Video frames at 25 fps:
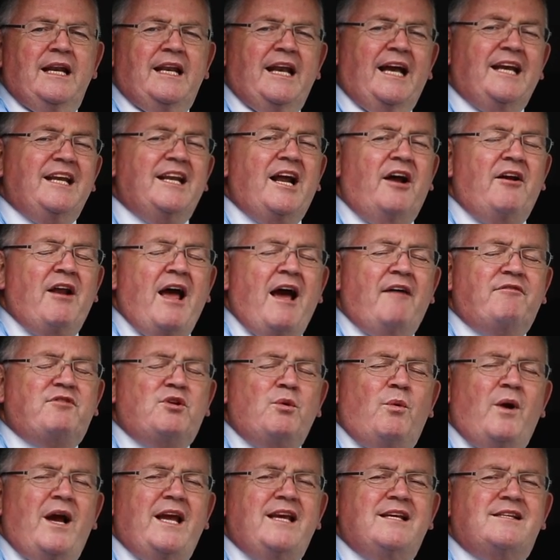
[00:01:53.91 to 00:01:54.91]
Now, you don't have
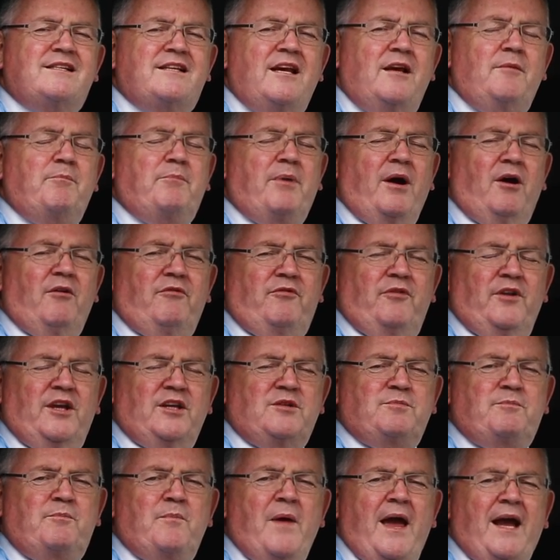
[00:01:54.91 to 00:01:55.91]
to wear your seatbelt for
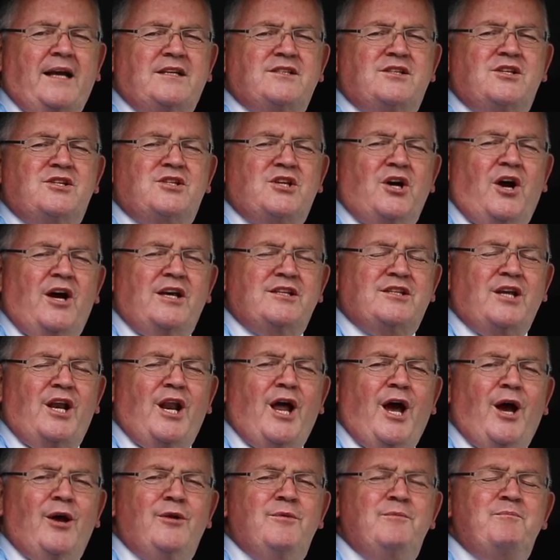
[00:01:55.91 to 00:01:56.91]
this exercise
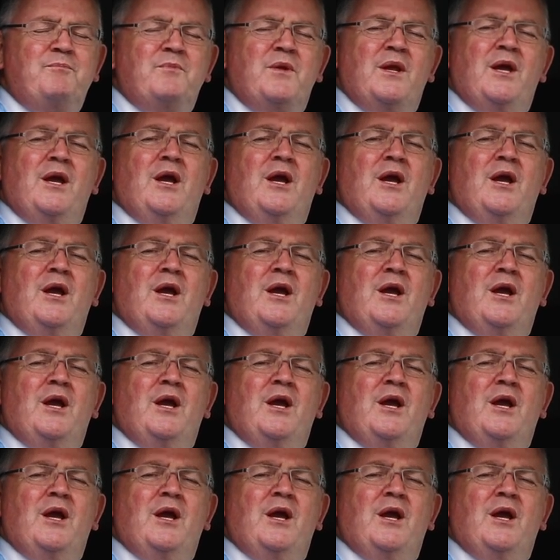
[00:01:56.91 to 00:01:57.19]
alone,